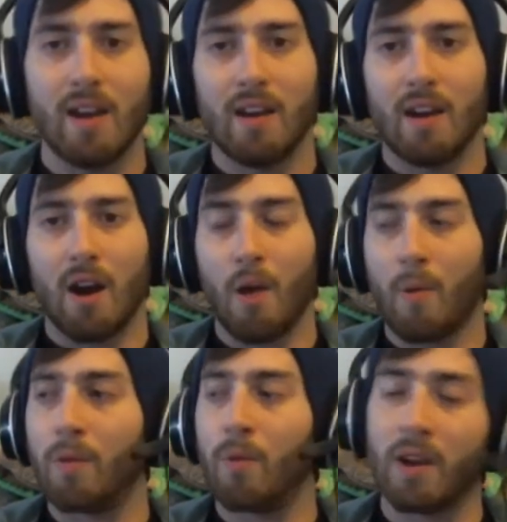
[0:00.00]
I
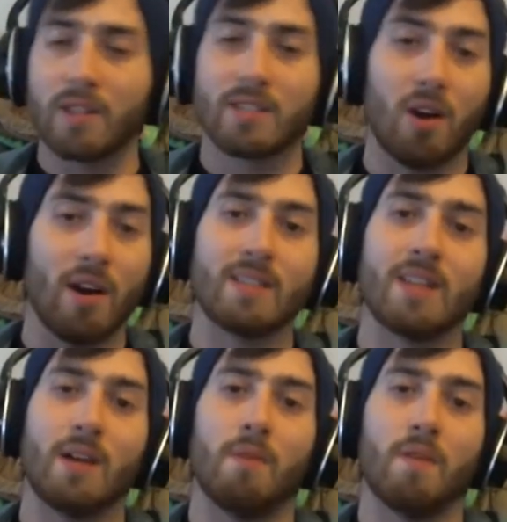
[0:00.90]
went, when I started
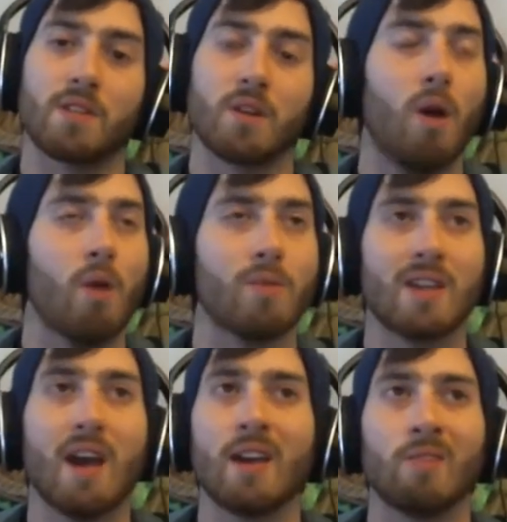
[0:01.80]
ten months ago, I was
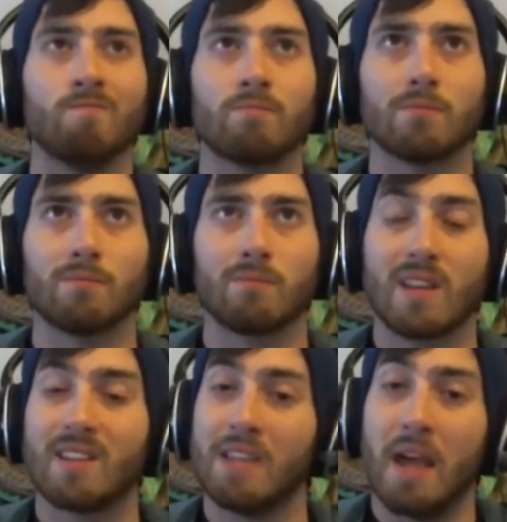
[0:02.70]
getting
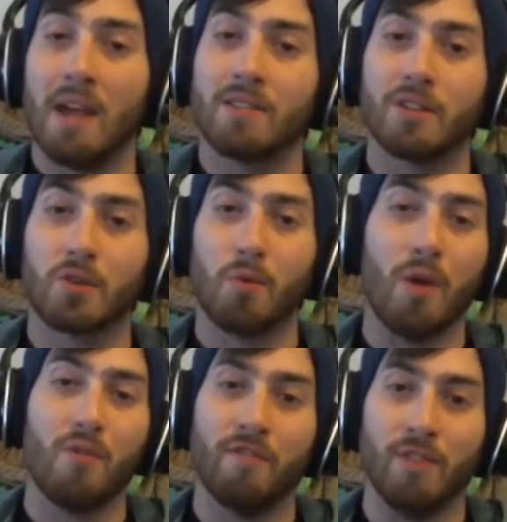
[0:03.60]
ten to
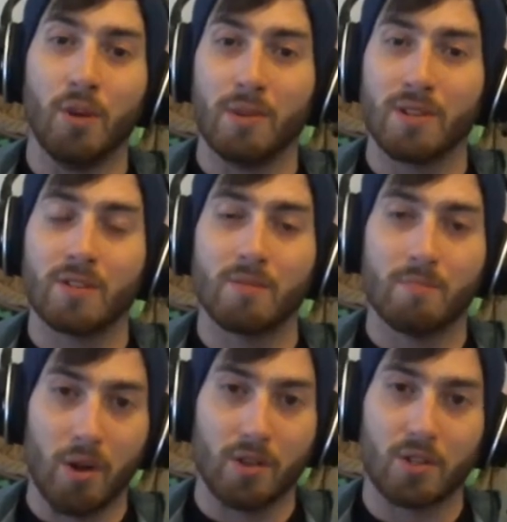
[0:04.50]
twelve viewers
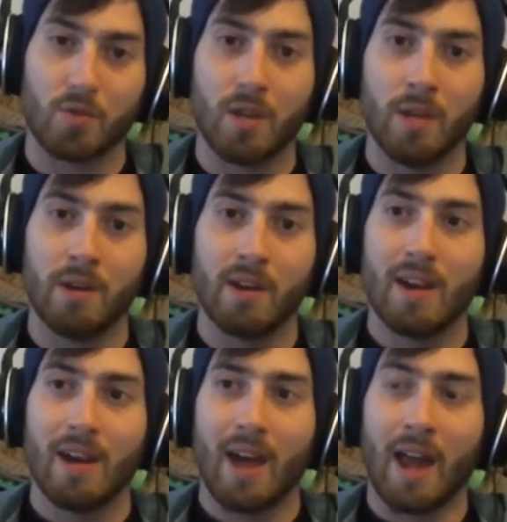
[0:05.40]
per stream,
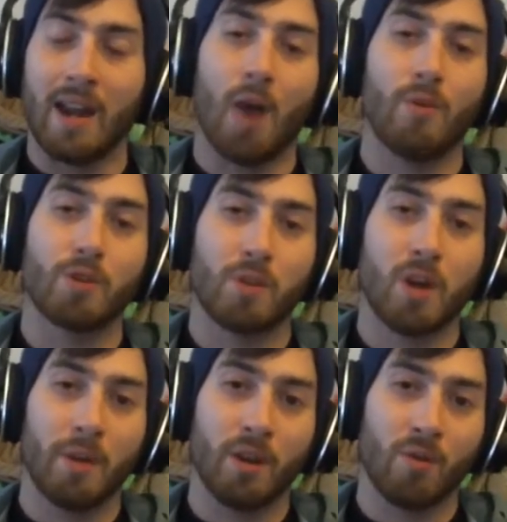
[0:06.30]
and now it's
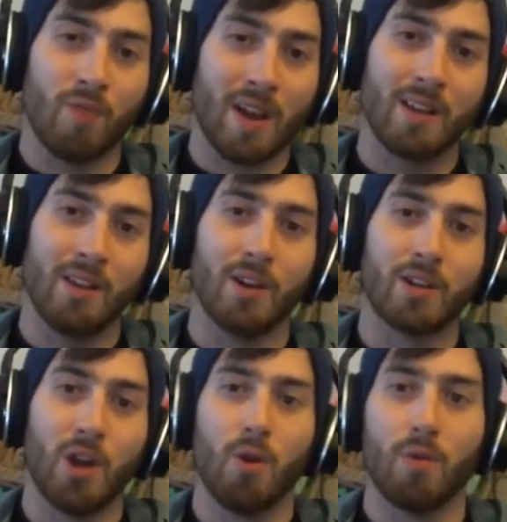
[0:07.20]
becoming a regular
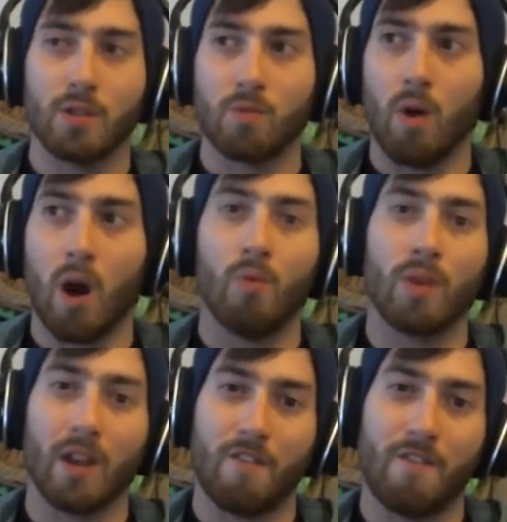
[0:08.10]
occurrence where I will
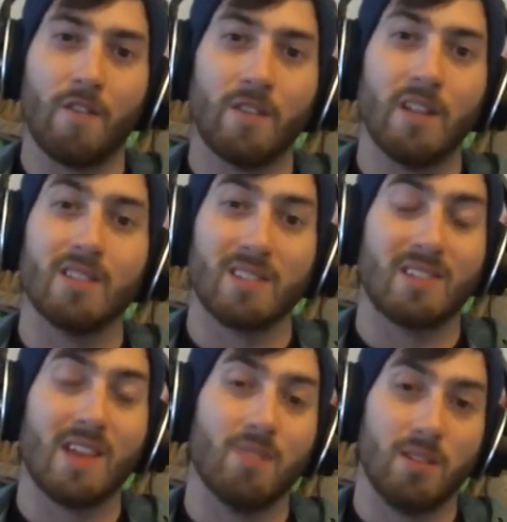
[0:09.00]
get fifty to
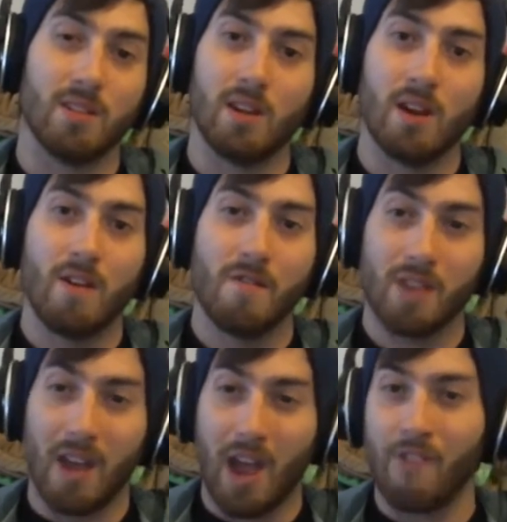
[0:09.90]
seventy
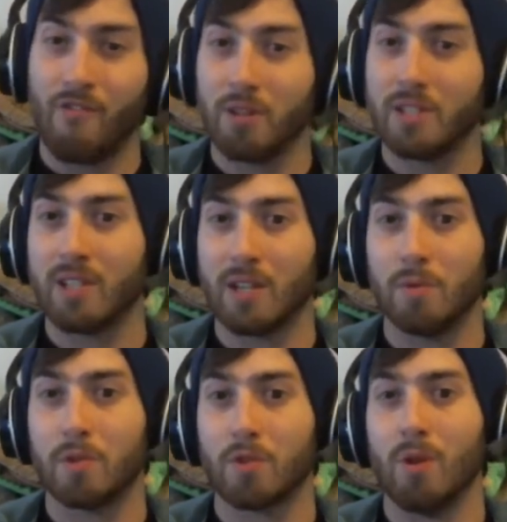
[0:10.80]
to every single
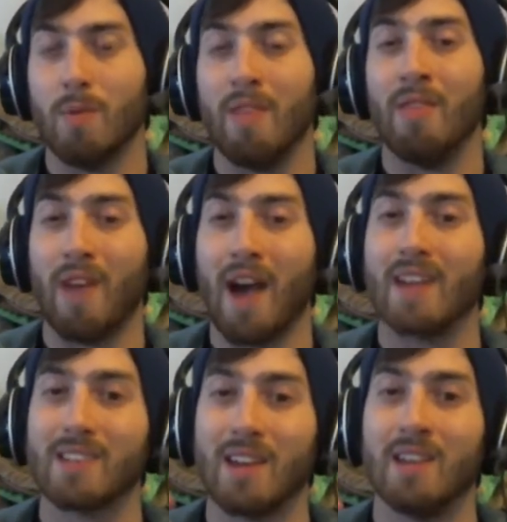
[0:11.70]
stream, and
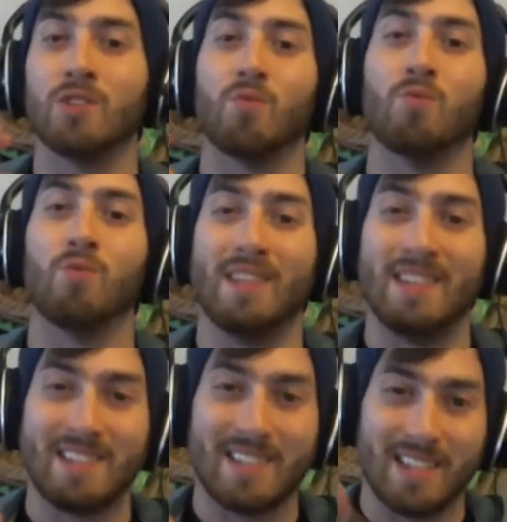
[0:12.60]
that is
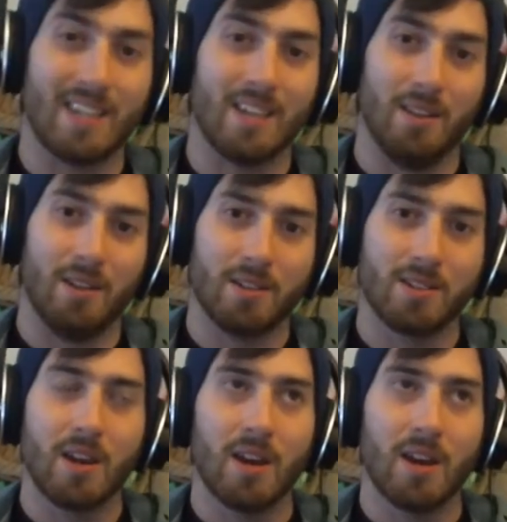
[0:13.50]
ridiculous.